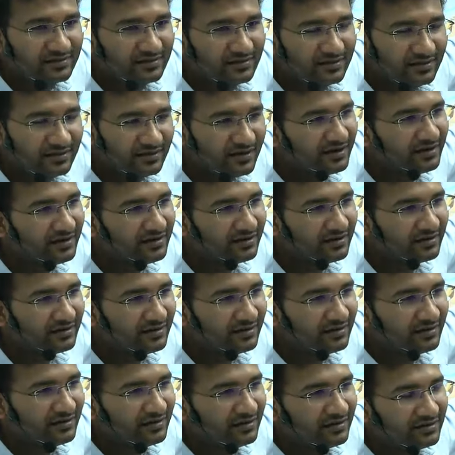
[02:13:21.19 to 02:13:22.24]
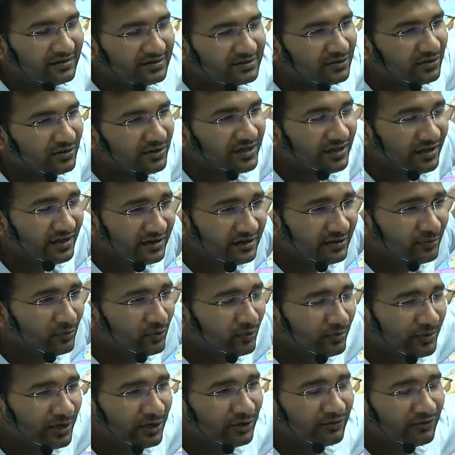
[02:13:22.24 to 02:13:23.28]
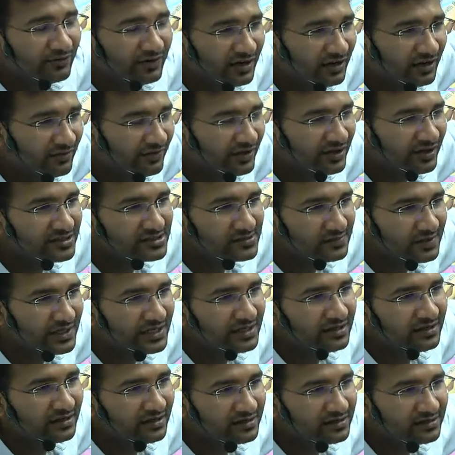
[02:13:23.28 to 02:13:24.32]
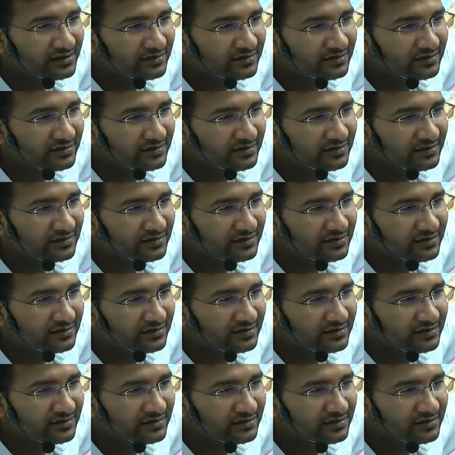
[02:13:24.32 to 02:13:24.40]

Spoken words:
Right? So here the movement of traffic is very high.